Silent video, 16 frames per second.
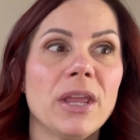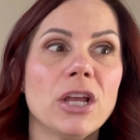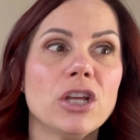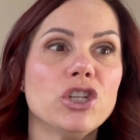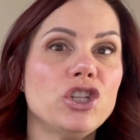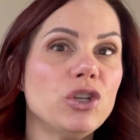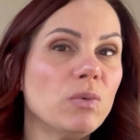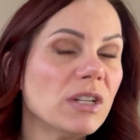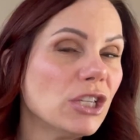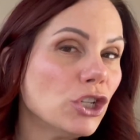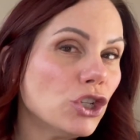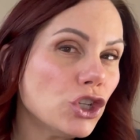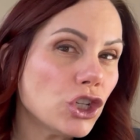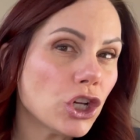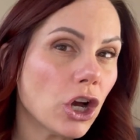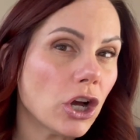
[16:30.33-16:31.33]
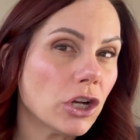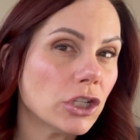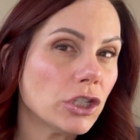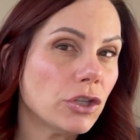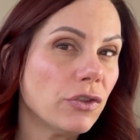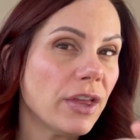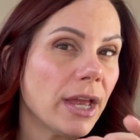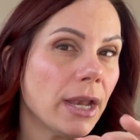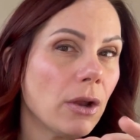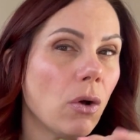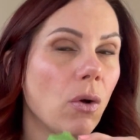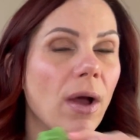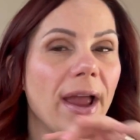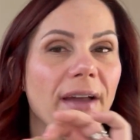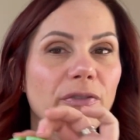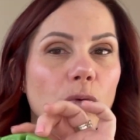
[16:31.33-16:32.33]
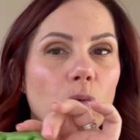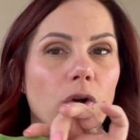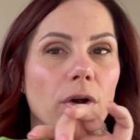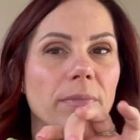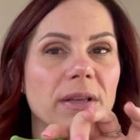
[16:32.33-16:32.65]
she wasn't sure. So then, oh, I have to warm